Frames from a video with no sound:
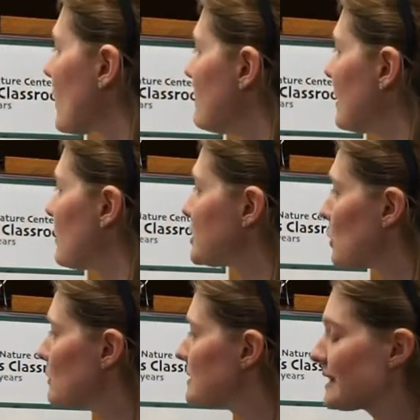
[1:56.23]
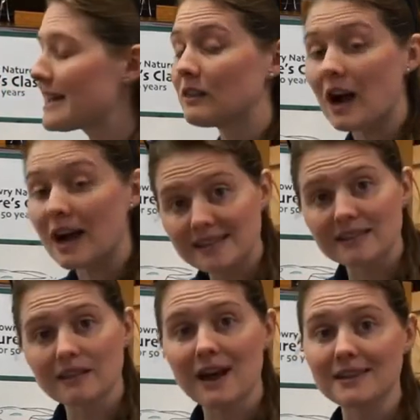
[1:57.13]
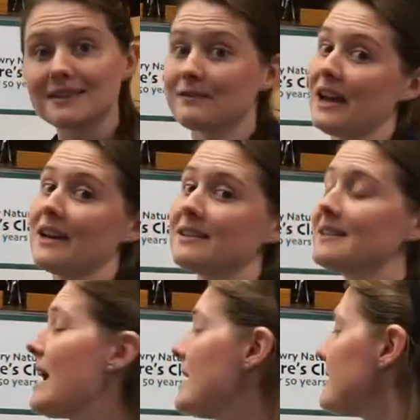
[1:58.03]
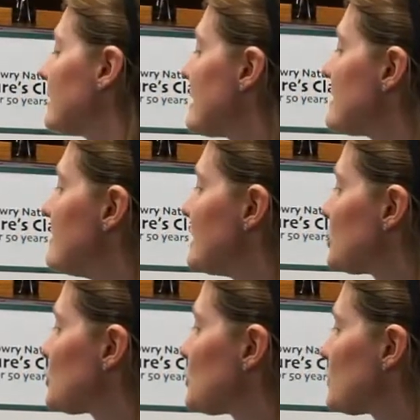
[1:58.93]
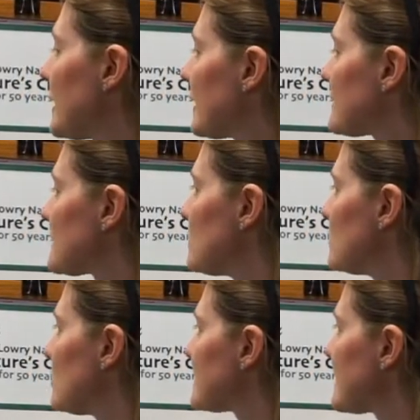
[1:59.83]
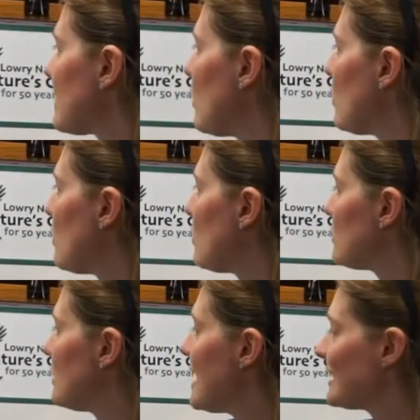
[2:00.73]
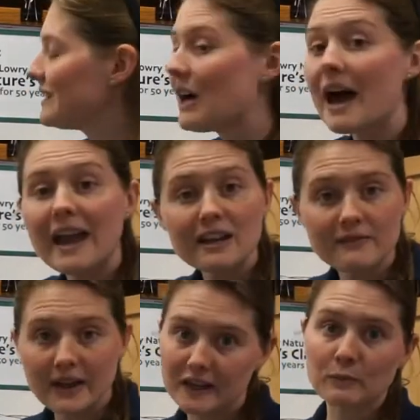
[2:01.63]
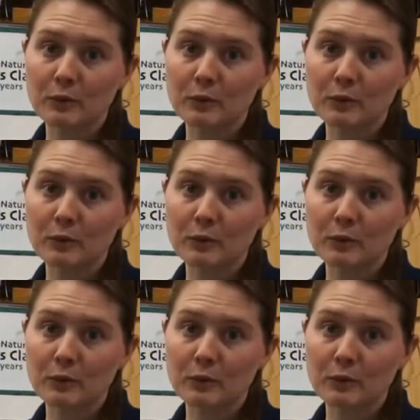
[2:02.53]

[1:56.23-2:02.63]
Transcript: But when toads lay lots and lots of eggs, they lay them in a string, so it looks like a whole line of eggs